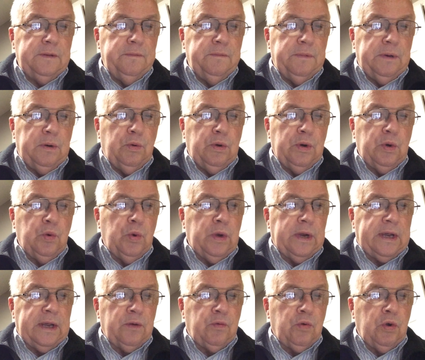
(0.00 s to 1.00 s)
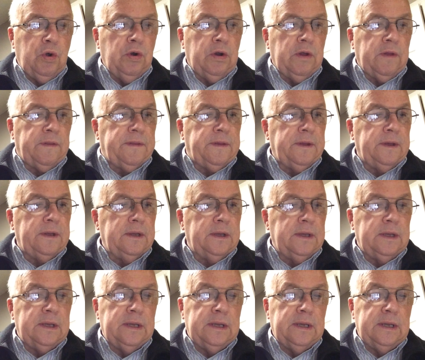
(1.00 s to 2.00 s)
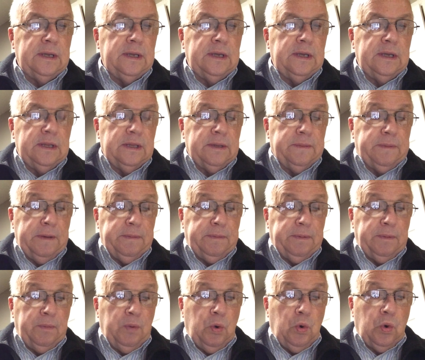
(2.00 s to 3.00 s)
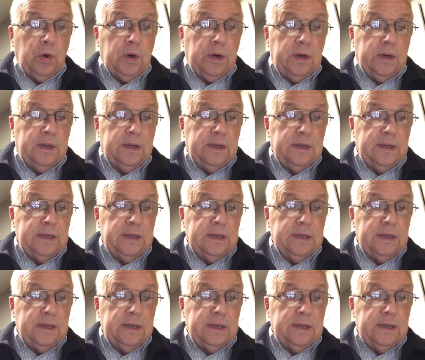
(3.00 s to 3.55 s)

but when the wicked ruleth, the people mourn.